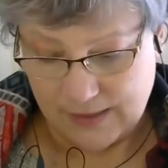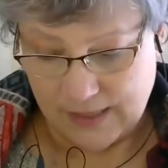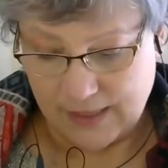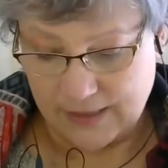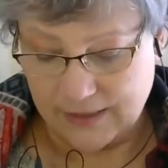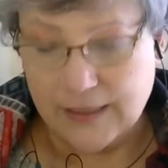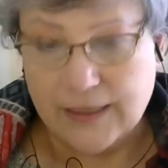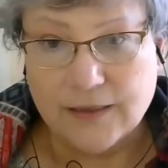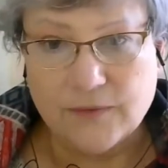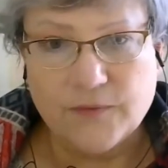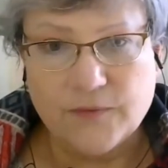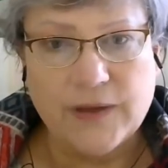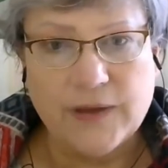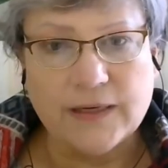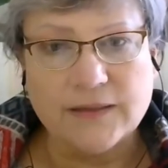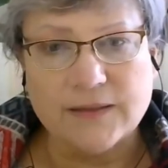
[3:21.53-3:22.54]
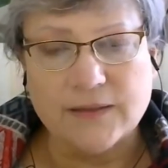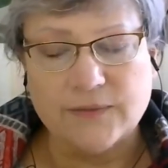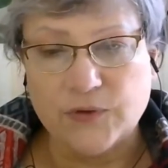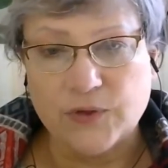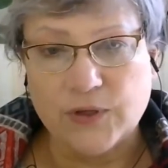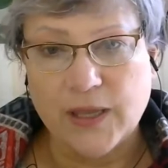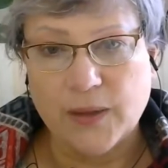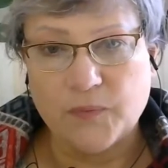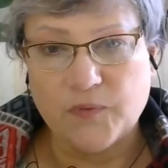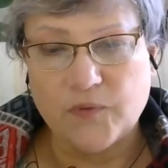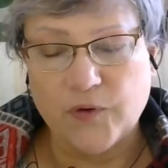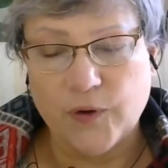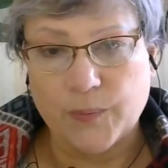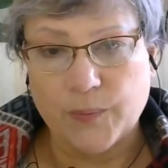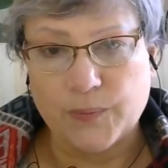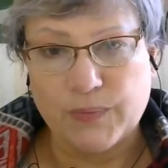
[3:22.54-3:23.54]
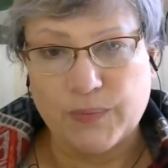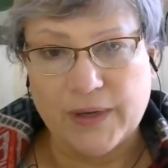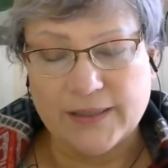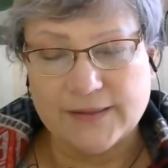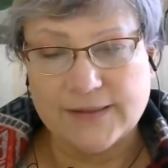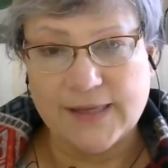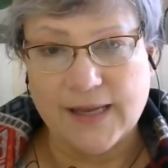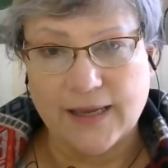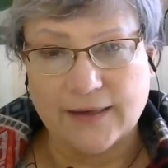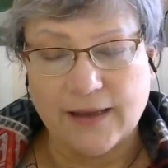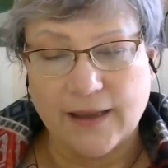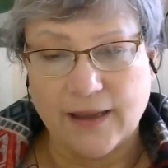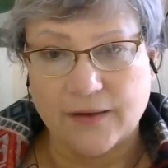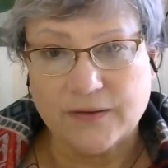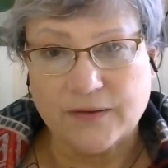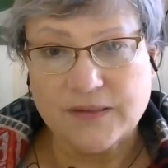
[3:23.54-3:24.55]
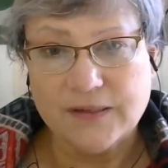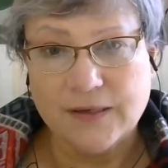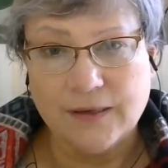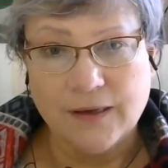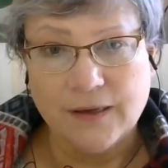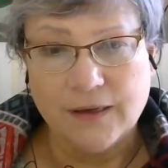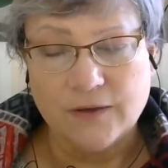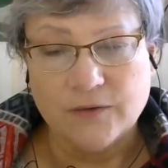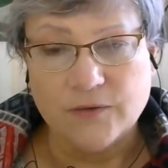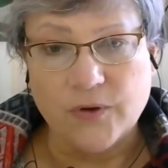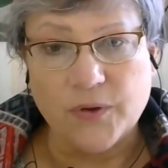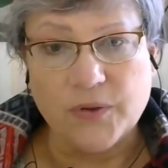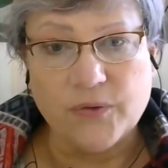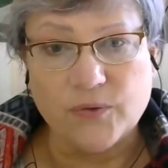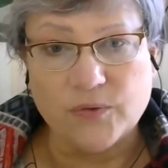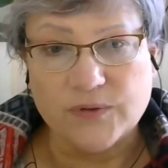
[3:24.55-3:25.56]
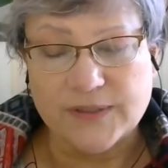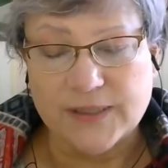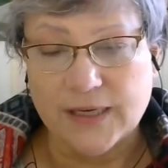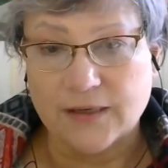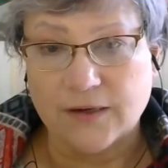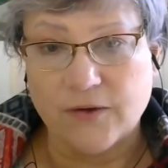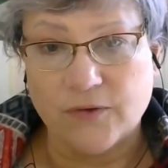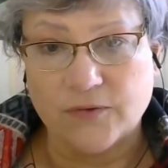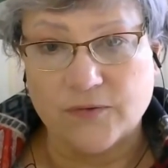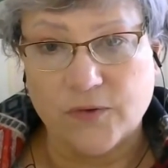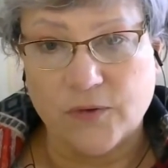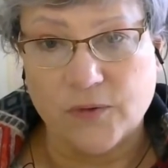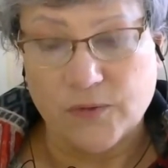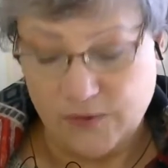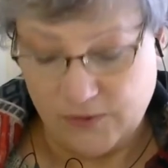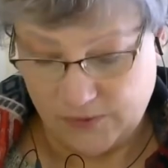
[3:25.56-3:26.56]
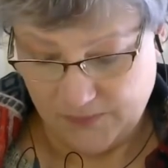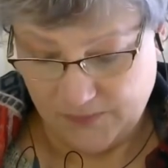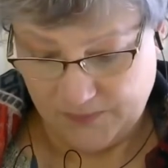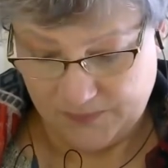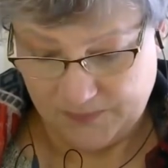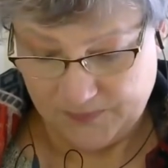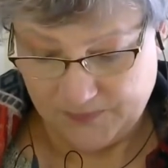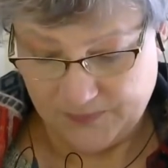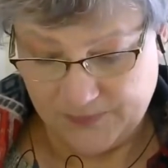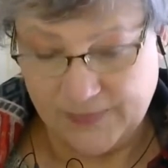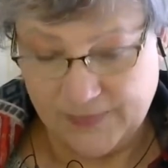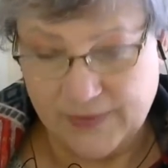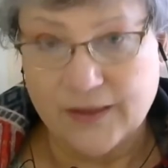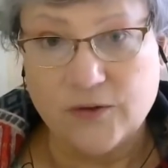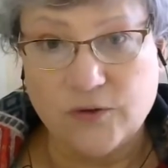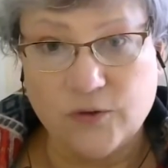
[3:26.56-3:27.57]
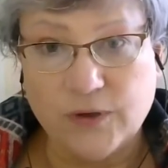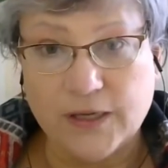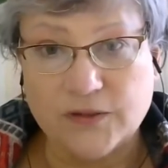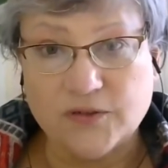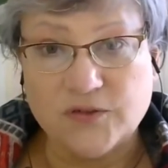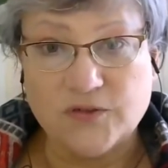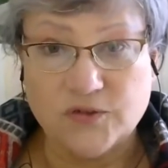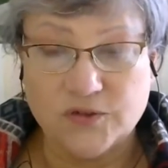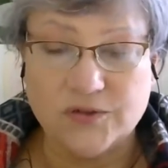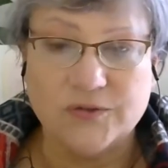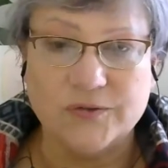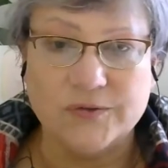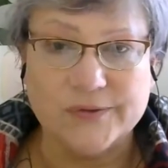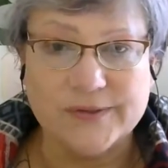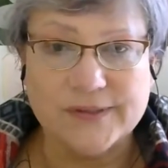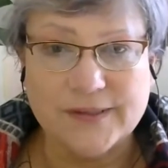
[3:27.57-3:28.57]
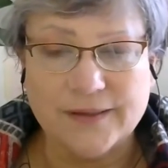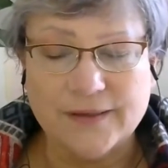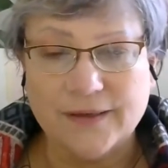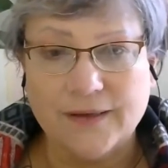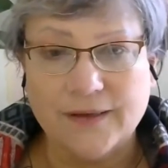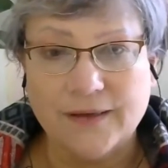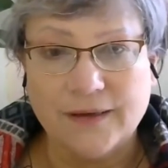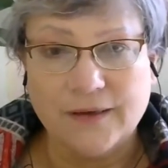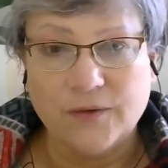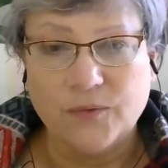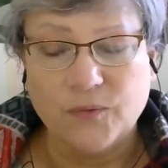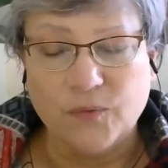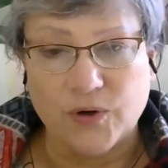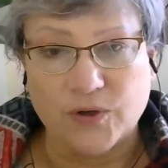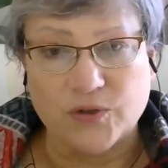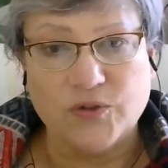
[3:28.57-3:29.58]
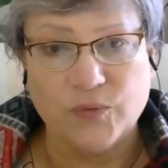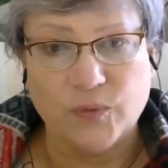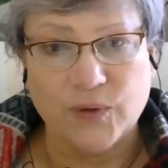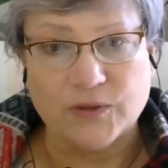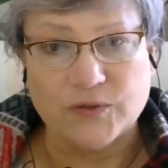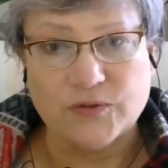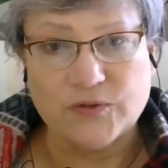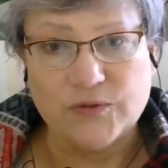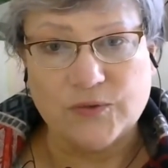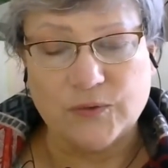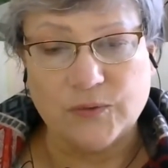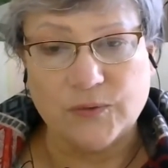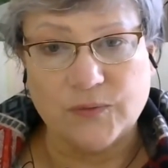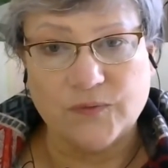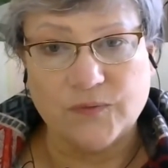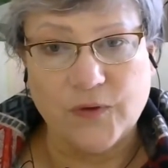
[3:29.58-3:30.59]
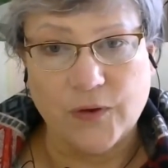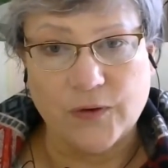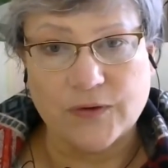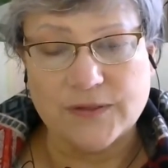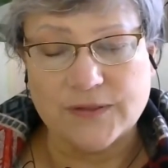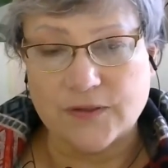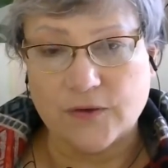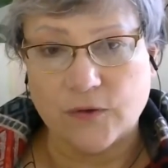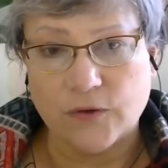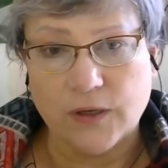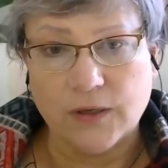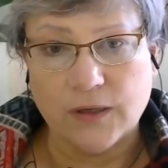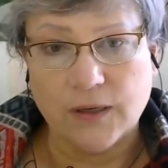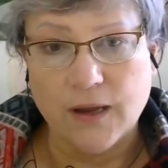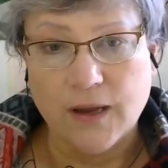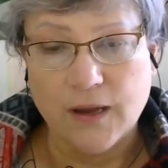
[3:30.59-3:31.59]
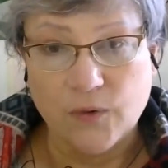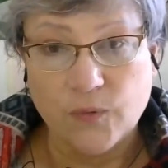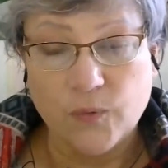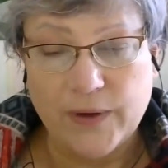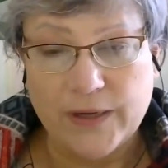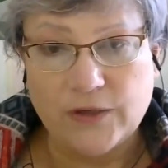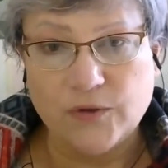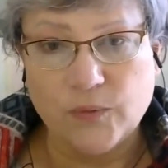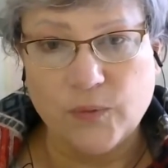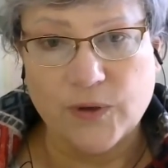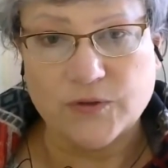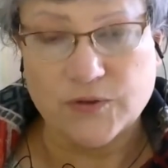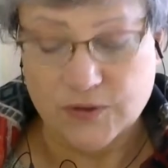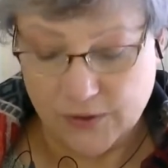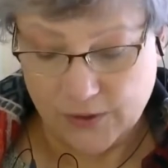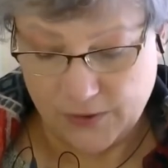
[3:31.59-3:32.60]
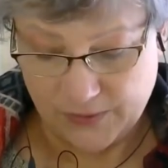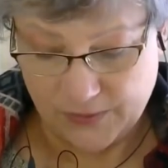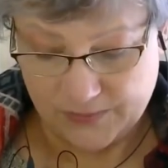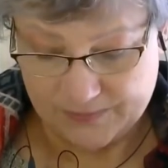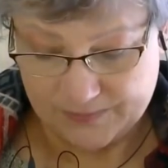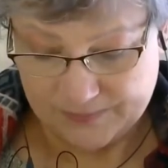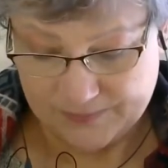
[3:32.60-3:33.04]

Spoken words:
And in effect, if you come from inside out, no thoughts can control you. You get to choose what you want to focus on and where you want to go.